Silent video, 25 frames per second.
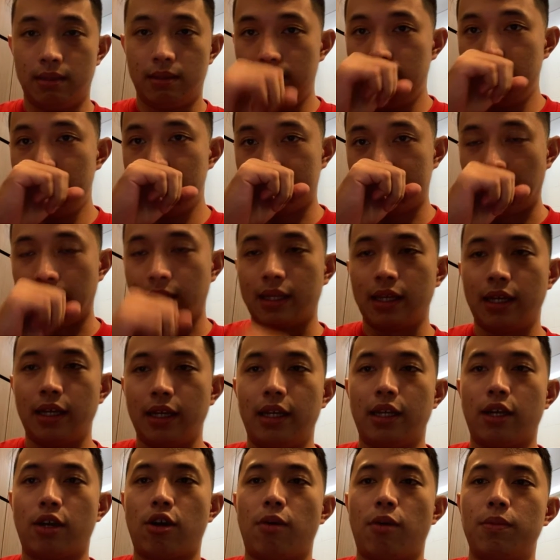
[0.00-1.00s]
center
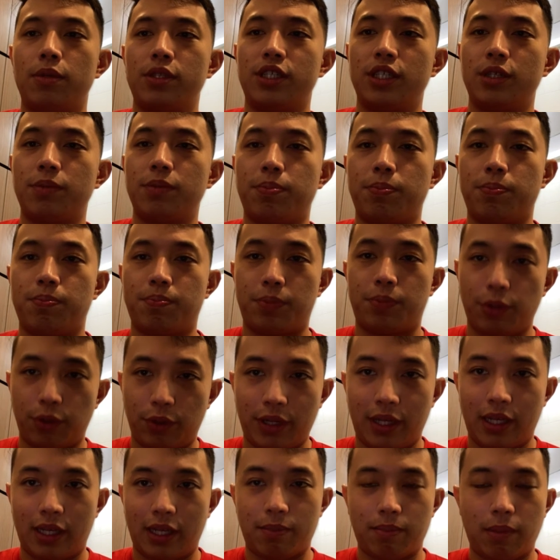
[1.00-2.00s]
in a commercial
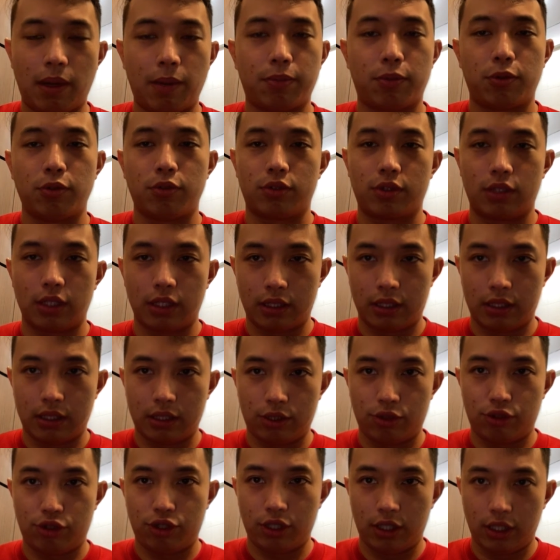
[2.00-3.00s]
building up to
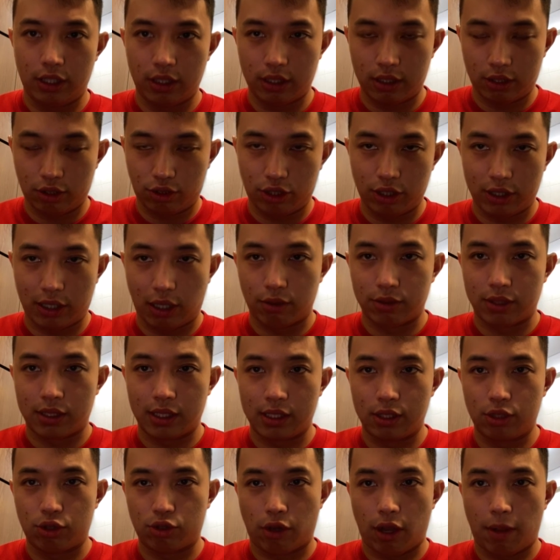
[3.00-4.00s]

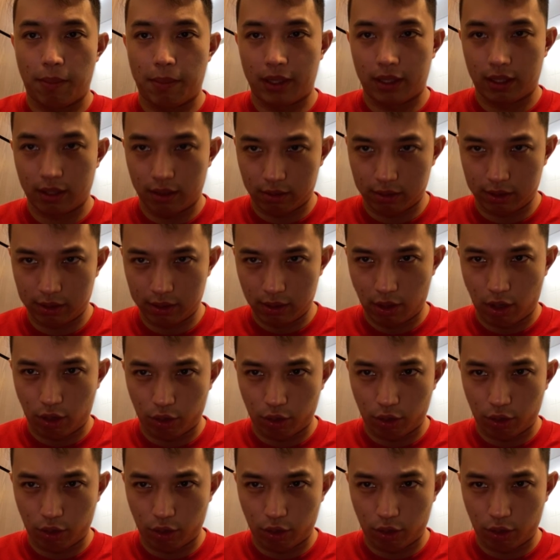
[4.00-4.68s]
3,000 square meters or